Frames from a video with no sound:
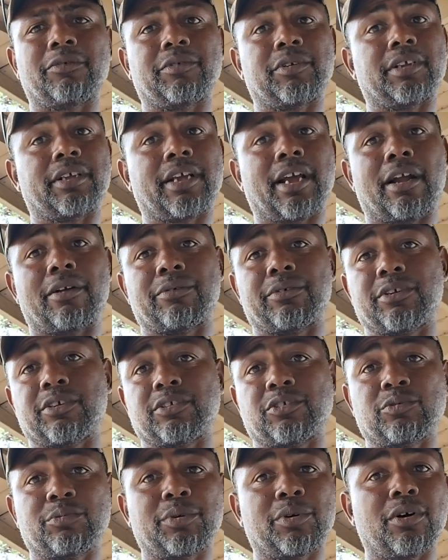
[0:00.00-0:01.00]
and it got real
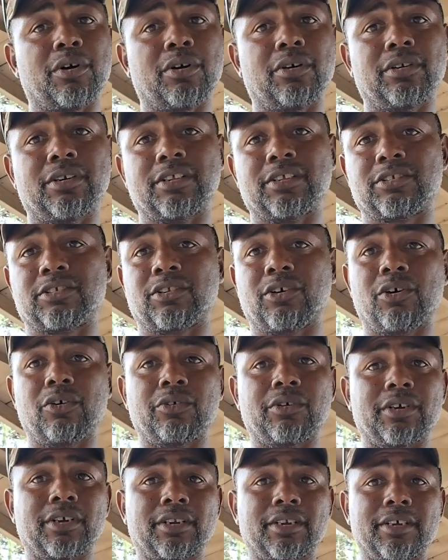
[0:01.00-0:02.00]
super cold and it
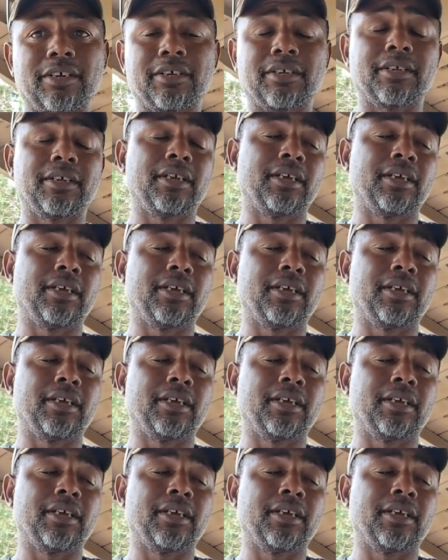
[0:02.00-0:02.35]
snowed up there.